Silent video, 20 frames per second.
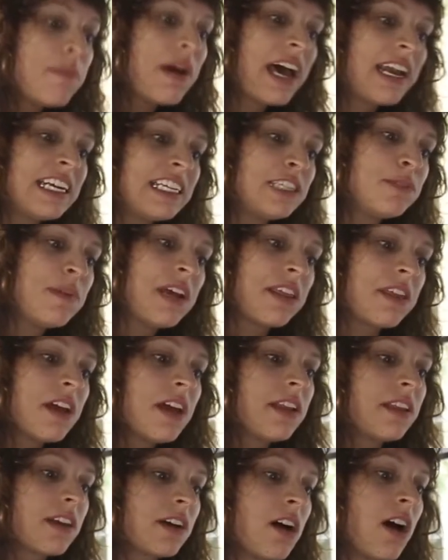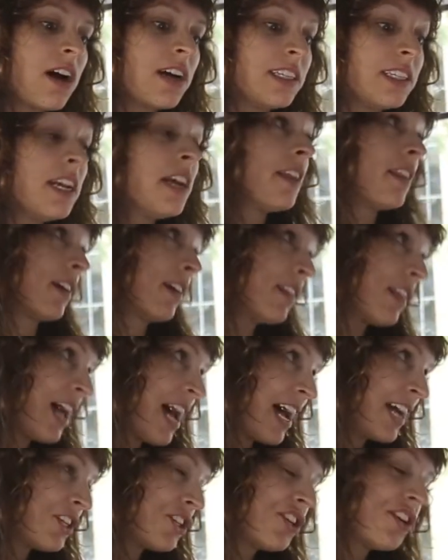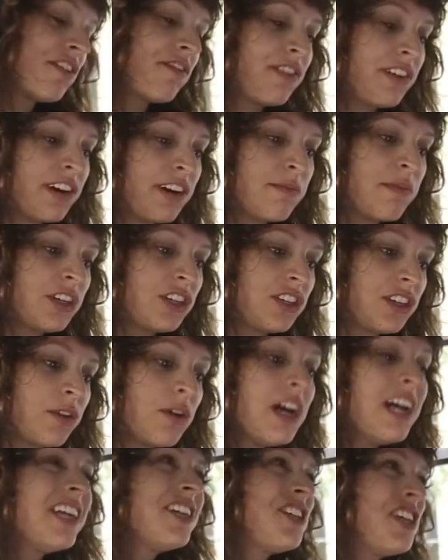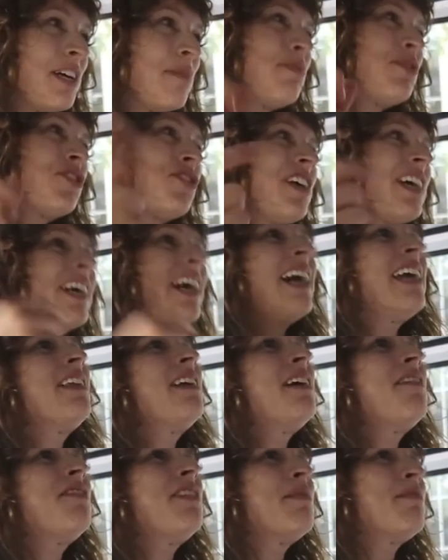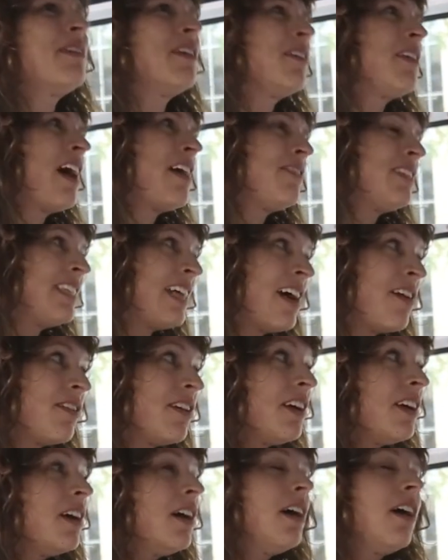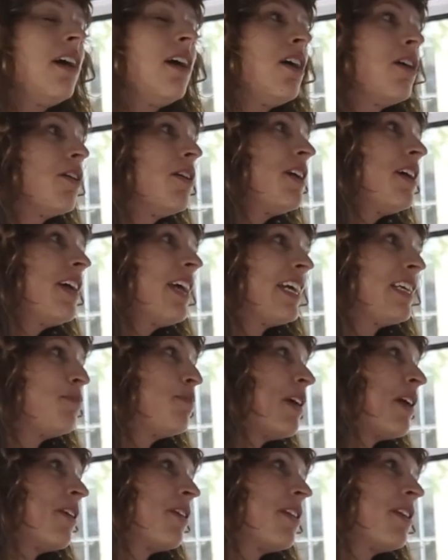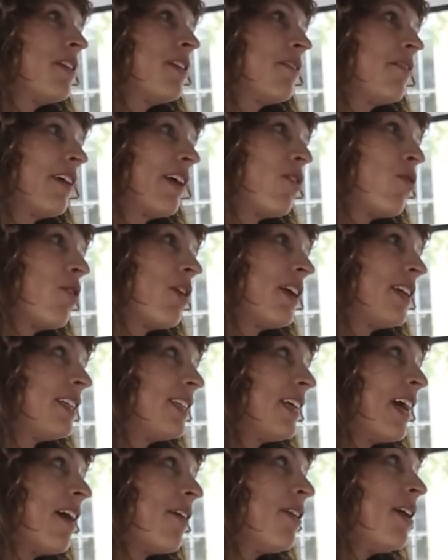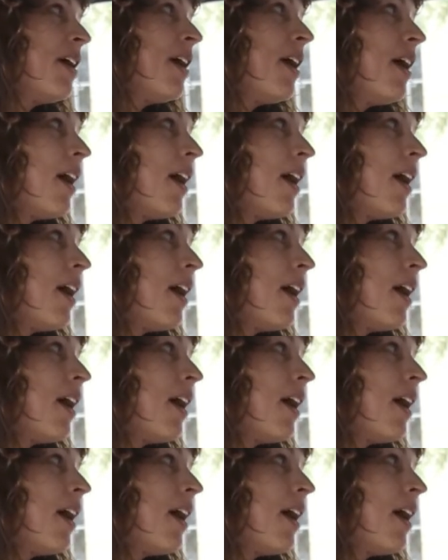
Patti Smith, The Cars, The Clash, very much so. Cheap Trick, I love them, their live sound, oh, it's better than their recorded sound.